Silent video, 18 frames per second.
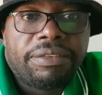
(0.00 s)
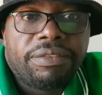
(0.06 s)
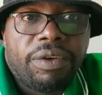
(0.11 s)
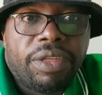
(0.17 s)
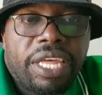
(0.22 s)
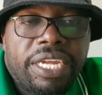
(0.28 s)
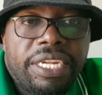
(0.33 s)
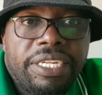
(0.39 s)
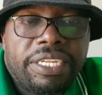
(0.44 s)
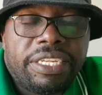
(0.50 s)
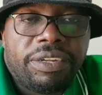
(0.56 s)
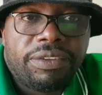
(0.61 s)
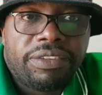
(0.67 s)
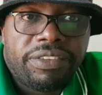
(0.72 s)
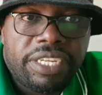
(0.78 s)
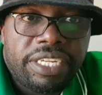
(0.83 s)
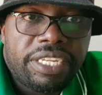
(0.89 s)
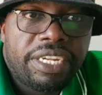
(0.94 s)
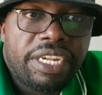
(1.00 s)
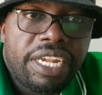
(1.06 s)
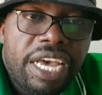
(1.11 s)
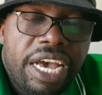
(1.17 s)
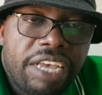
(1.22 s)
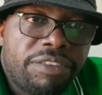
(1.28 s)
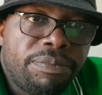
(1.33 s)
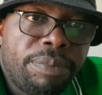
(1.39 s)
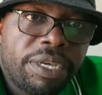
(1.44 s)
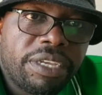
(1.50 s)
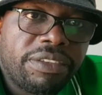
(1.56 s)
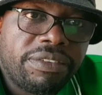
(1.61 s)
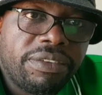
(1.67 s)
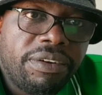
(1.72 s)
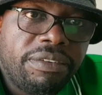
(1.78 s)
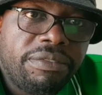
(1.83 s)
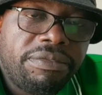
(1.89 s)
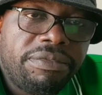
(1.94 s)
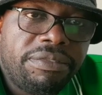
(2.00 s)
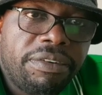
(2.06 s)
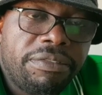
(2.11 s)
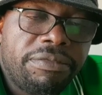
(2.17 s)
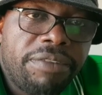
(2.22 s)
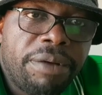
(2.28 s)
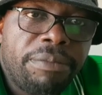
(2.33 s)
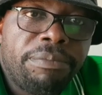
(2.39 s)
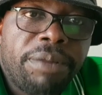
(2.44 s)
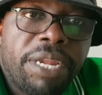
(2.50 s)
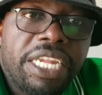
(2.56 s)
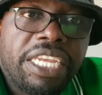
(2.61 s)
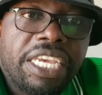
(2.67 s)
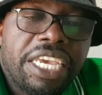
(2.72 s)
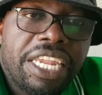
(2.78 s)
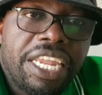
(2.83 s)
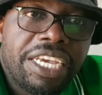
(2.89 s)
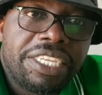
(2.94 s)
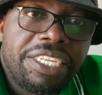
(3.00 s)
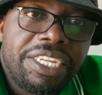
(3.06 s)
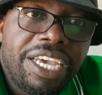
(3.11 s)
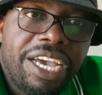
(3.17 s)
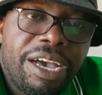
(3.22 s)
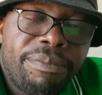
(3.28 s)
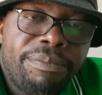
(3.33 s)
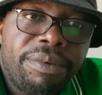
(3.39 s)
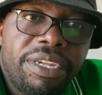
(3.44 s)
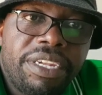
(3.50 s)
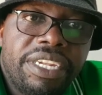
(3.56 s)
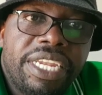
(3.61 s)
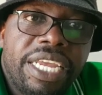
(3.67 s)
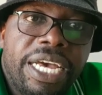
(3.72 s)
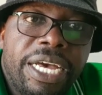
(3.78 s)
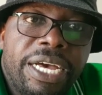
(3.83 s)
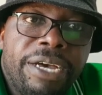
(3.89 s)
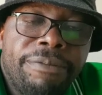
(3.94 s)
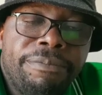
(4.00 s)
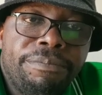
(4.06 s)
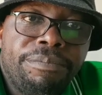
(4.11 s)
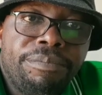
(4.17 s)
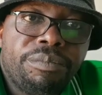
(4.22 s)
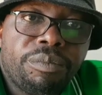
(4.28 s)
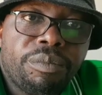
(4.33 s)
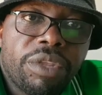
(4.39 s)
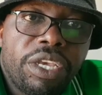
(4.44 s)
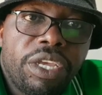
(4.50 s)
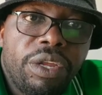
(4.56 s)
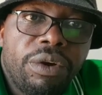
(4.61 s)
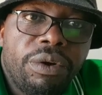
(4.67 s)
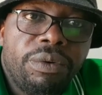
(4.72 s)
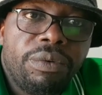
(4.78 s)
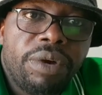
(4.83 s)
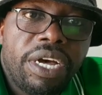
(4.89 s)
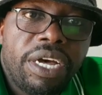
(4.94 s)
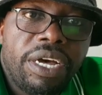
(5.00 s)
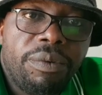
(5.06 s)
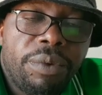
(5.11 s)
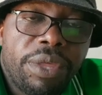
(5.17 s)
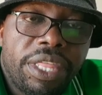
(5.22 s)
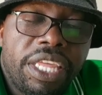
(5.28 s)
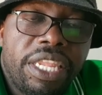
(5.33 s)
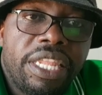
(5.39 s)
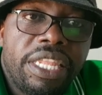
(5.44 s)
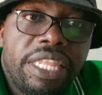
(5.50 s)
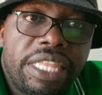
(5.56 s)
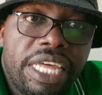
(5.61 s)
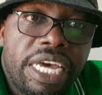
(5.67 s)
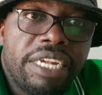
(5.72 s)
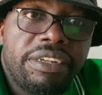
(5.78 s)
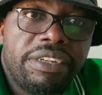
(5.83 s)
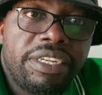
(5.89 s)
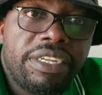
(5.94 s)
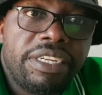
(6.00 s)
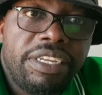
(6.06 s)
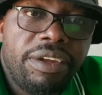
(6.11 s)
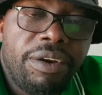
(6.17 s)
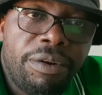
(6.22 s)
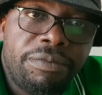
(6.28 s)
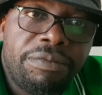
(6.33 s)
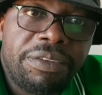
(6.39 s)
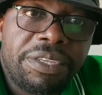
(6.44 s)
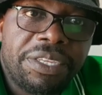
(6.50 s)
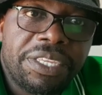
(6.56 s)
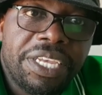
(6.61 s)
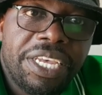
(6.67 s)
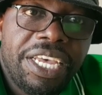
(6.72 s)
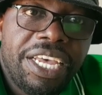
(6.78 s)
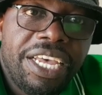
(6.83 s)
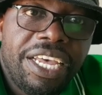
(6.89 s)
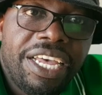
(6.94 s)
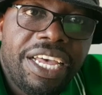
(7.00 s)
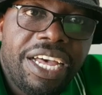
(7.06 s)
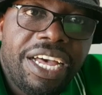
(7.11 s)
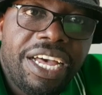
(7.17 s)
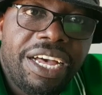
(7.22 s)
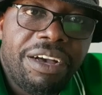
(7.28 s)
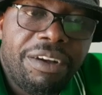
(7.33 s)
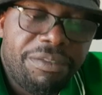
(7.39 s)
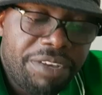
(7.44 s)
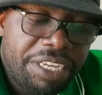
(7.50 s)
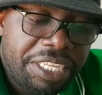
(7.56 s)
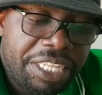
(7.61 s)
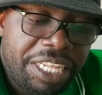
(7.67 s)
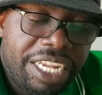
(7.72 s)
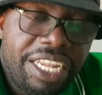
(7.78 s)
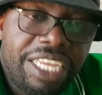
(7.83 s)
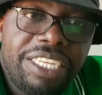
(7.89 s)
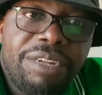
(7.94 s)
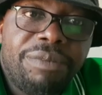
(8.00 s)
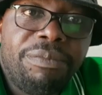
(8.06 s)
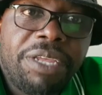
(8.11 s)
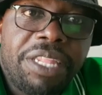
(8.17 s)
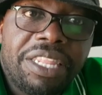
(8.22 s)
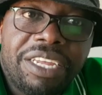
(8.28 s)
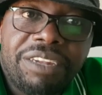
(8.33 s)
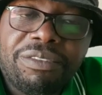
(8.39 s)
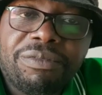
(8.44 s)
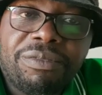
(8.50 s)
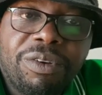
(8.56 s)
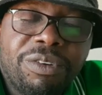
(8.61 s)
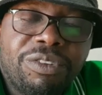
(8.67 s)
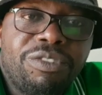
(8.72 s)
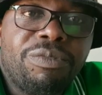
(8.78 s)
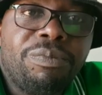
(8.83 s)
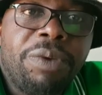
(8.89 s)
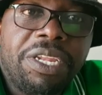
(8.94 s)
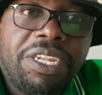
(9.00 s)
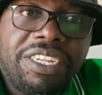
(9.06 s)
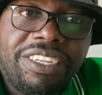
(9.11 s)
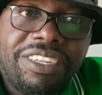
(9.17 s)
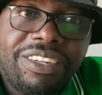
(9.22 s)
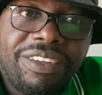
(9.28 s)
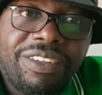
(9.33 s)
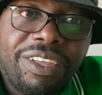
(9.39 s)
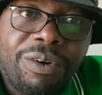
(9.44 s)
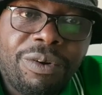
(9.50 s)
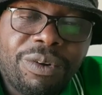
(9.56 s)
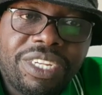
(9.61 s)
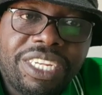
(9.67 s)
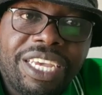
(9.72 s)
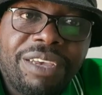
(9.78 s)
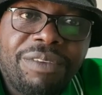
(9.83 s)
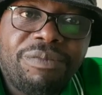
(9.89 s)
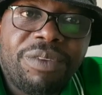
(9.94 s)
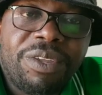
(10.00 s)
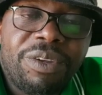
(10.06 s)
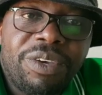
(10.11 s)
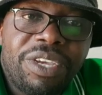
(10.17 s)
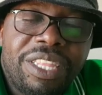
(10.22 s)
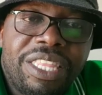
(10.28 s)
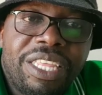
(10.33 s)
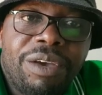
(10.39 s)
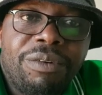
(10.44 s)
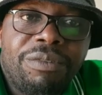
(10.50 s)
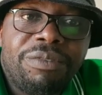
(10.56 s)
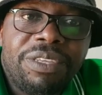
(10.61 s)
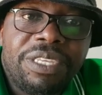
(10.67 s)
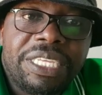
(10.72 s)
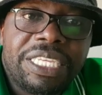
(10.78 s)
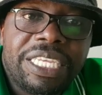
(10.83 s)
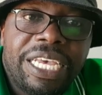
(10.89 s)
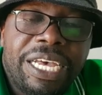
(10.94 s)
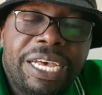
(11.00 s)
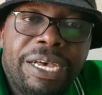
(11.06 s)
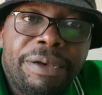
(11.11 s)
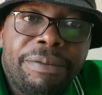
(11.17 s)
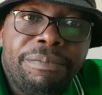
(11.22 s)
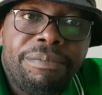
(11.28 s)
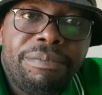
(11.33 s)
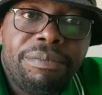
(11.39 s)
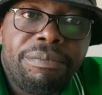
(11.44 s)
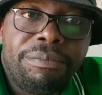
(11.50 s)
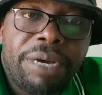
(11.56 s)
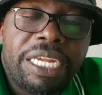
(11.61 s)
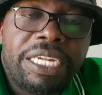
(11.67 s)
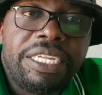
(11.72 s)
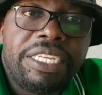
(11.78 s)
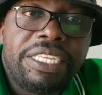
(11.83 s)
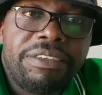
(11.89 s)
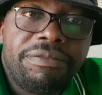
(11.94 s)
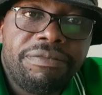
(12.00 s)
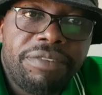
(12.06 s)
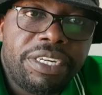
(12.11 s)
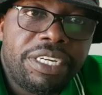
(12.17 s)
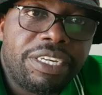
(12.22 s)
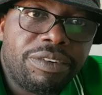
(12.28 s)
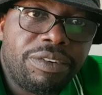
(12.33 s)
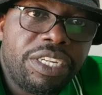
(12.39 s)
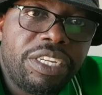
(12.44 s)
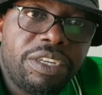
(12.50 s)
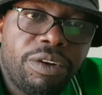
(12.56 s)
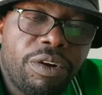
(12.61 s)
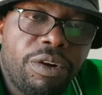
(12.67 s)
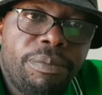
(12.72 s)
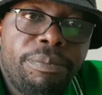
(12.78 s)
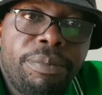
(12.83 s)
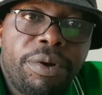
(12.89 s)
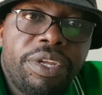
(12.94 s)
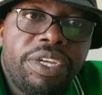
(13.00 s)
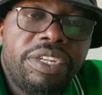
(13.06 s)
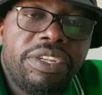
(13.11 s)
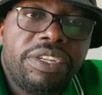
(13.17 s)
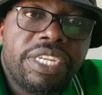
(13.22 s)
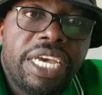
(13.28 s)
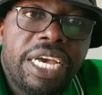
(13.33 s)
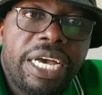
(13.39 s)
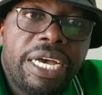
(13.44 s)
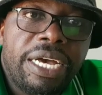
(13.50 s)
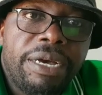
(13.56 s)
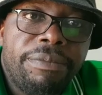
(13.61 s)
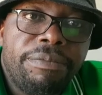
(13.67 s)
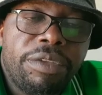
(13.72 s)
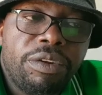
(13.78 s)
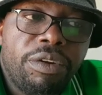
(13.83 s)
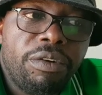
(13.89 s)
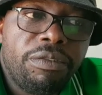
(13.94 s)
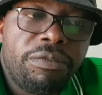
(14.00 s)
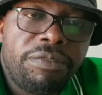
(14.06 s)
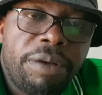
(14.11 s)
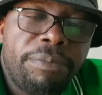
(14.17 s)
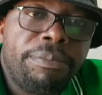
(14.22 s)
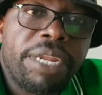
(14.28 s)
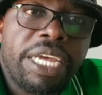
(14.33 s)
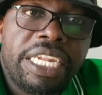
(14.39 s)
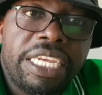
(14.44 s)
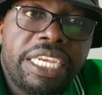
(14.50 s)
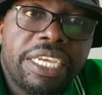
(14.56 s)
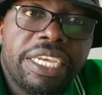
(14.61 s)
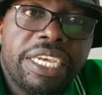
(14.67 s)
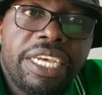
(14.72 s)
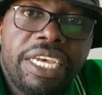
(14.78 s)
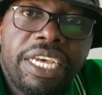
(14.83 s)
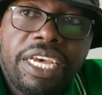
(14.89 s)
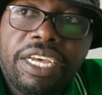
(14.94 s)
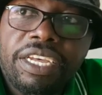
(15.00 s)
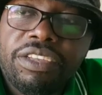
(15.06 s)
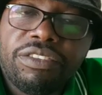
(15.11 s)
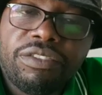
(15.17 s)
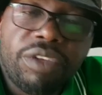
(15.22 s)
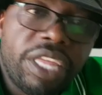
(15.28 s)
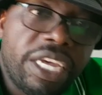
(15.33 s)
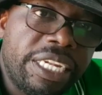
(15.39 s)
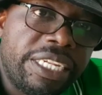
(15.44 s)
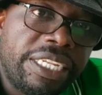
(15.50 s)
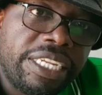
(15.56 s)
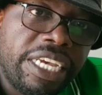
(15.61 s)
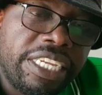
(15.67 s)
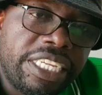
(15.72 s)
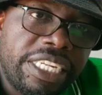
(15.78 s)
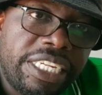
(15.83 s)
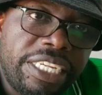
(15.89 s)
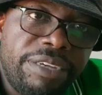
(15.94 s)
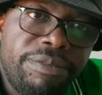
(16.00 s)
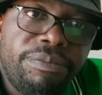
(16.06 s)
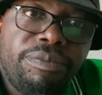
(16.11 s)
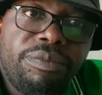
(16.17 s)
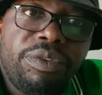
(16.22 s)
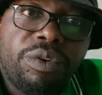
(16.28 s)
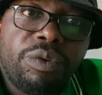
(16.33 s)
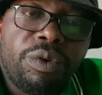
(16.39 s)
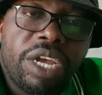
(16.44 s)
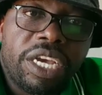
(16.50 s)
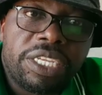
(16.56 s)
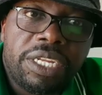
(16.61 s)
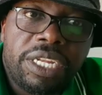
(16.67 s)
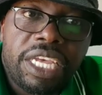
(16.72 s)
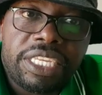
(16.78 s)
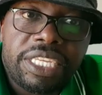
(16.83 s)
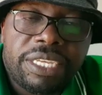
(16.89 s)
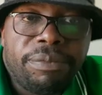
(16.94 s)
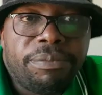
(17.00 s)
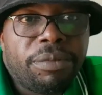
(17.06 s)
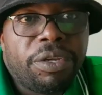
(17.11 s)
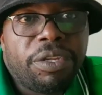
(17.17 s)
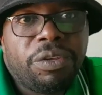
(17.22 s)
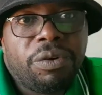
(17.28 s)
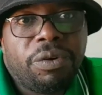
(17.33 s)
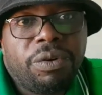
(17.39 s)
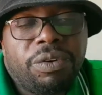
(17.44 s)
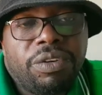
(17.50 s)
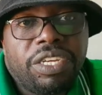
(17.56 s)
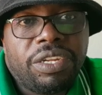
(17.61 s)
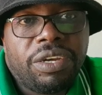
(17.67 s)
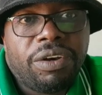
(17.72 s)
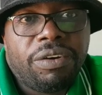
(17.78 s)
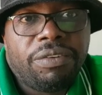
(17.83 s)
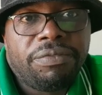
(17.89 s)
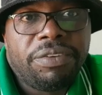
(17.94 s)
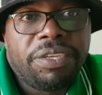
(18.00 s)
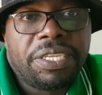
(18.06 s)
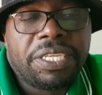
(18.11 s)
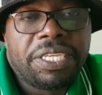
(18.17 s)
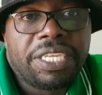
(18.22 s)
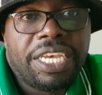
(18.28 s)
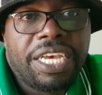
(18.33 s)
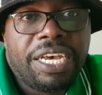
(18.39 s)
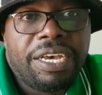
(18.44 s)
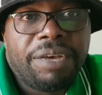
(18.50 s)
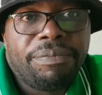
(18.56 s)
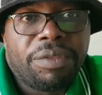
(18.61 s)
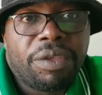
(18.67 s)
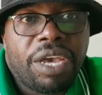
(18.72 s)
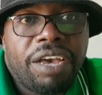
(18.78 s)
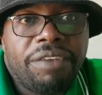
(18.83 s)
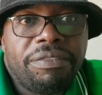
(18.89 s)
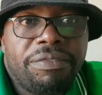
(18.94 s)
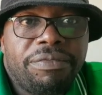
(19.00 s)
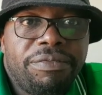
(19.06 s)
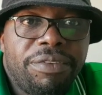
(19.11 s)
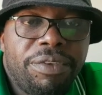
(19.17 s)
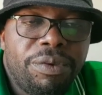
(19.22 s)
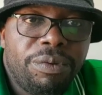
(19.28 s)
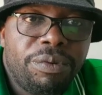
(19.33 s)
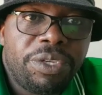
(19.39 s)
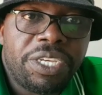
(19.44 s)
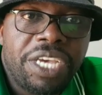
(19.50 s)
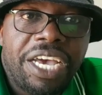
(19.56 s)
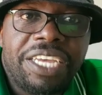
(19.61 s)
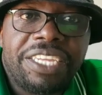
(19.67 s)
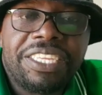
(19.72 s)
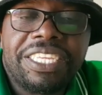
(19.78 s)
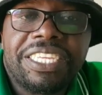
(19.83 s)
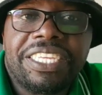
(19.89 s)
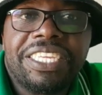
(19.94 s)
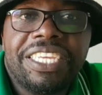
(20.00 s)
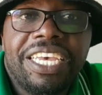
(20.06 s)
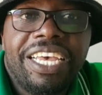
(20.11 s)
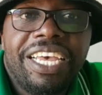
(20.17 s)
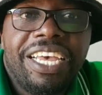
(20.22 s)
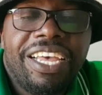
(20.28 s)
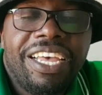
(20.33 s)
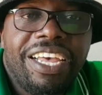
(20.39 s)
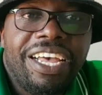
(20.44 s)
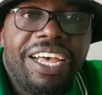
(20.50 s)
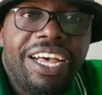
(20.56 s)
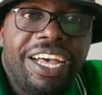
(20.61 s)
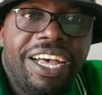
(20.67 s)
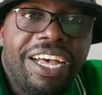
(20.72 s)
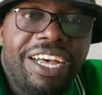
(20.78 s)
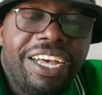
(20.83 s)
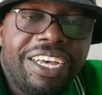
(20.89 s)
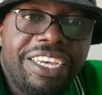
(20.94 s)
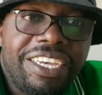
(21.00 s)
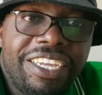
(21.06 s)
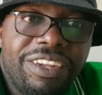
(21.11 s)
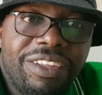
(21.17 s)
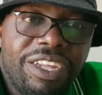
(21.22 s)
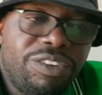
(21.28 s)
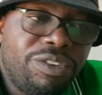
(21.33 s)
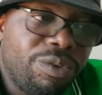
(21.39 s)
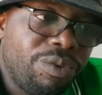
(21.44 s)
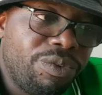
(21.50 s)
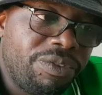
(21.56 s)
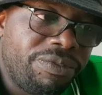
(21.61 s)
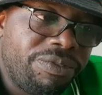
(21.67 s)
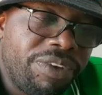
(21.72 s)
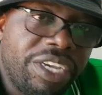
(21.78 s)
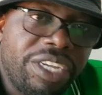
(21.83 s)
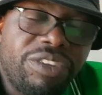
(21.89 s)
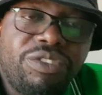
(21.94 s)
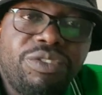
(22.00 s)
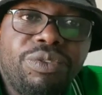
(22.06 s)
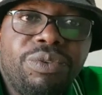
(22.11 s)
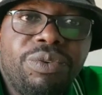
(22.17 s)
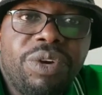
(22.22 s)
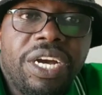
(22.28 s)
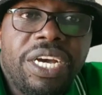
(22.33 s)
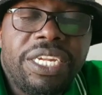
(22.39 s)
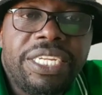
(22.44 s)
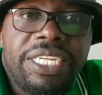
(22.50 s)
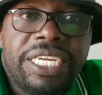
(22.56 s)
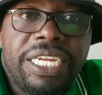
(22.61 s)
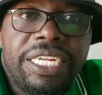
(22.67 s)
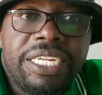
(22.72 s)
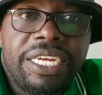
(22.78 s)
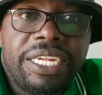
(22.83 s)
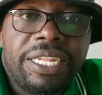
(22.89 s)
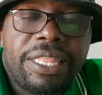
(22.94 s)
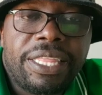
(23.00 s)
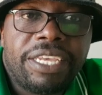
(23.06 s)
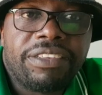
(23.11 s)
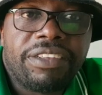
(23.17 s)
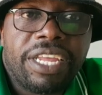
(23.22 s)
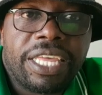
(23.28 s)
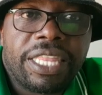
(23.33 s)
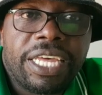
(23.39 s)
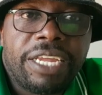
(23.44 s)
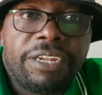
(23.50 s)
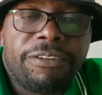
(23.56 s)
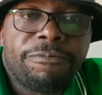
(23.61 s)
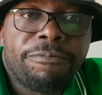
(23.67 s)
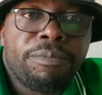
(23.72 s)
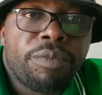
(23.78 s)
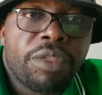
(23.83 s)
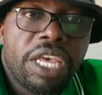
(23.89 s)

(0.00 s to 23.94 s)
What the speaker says: so that, certain aspects of farm planning can actually happen, within that, office. Obviously, that doesn't mean that you've got to spend, the whole time, in the office. But it's a very critical component, of farm planning, so that as a team you could actually assemble in your, office, you have a few charts, that you could refer to and things like that.